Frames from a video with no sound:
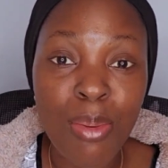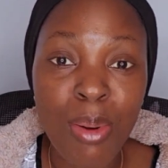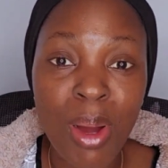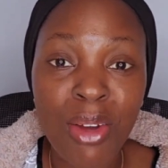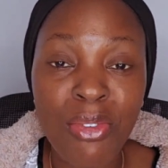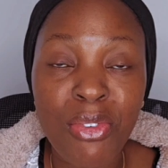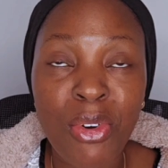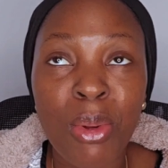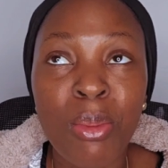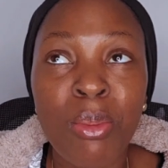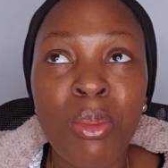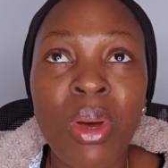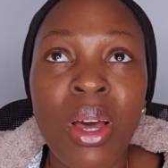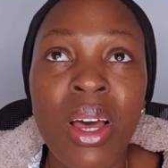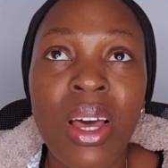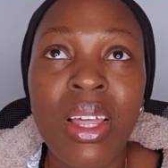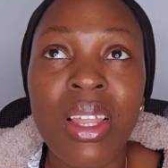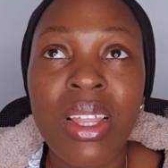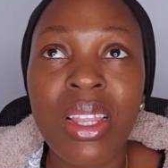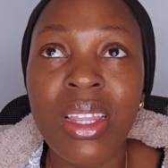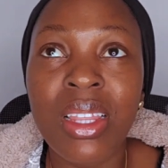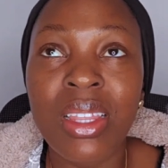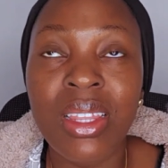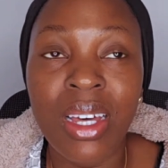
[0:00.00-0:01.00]
apart
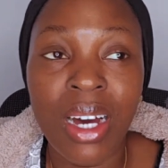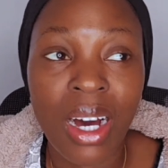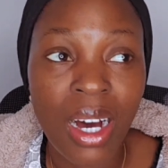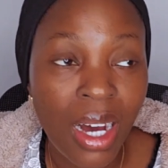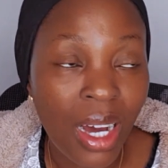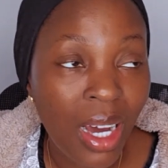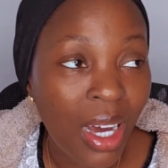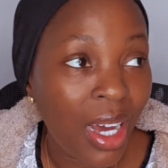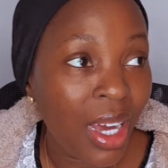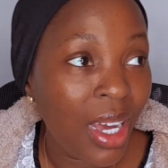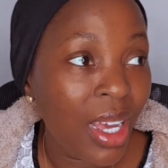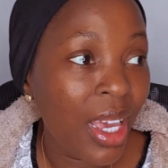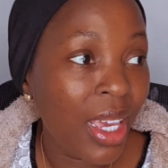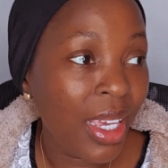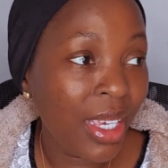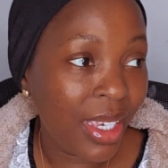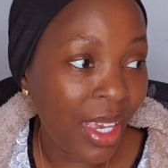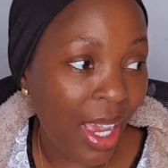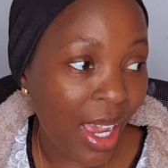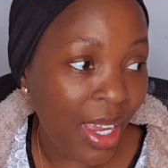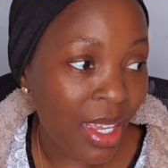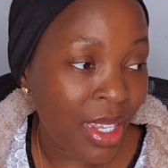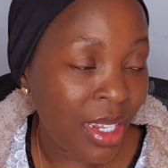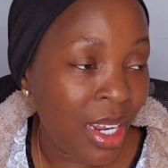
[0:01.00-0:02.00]
from that,
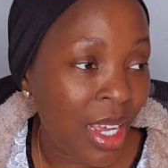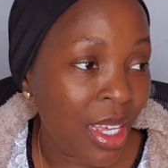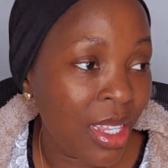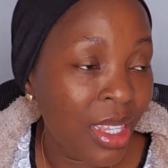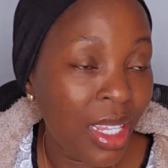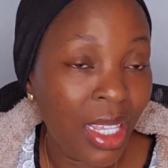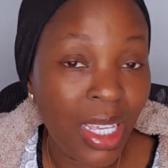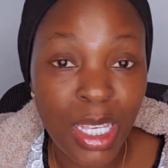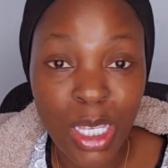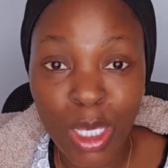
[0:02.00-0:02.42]
again,